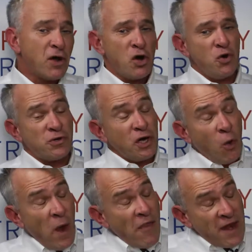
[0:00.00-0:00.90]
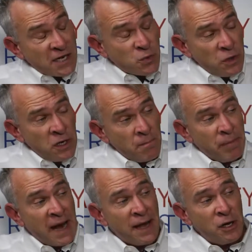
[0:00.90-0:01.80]
know who's going to win this one,
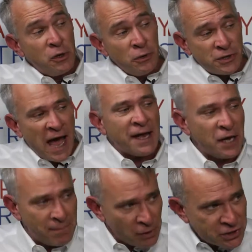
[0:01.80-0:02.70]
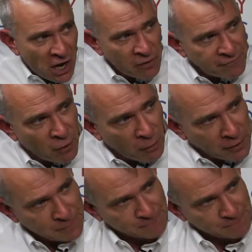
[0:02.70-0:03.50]
but I know who's got numbers going forward.